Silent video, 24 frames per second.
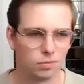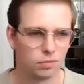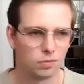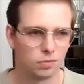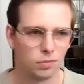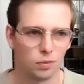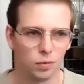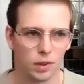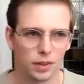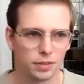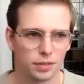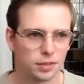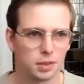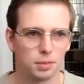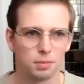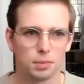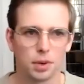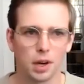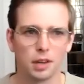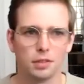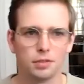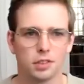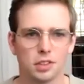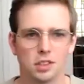with some
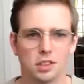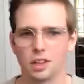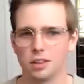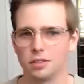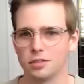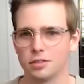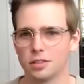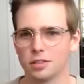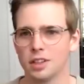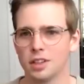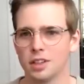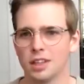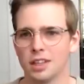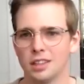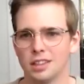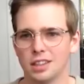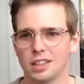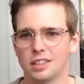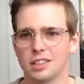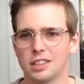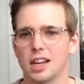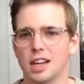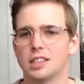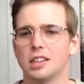Python stuff,
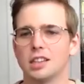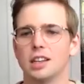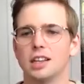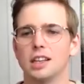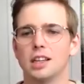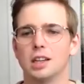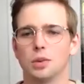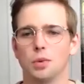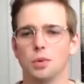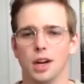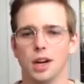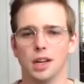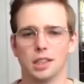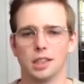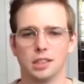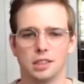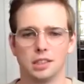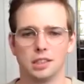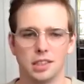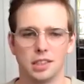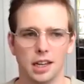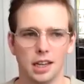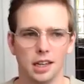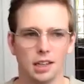that's actually quite
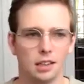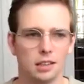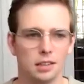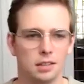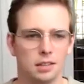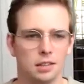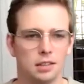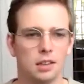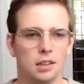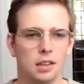insane.